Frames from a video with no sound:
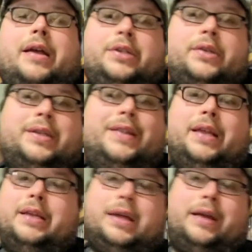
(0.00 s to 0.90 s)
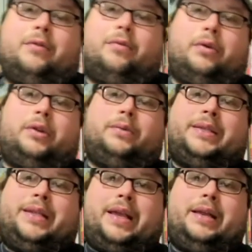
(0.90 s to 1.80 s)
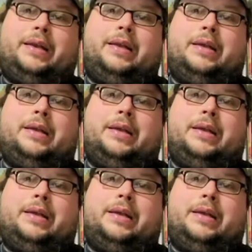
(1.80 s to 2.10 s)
as you said, the entire world was hit,